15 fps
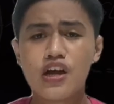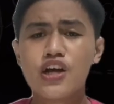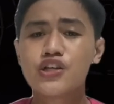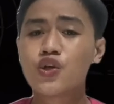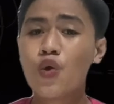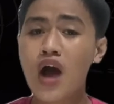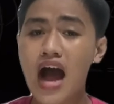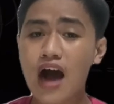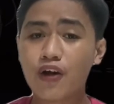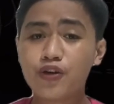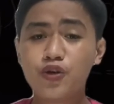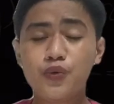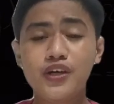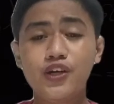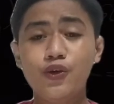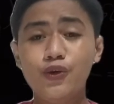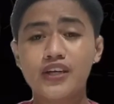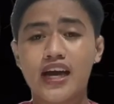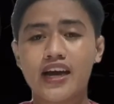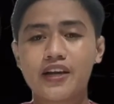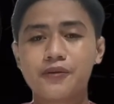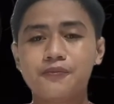So how do we do
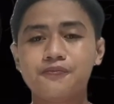that?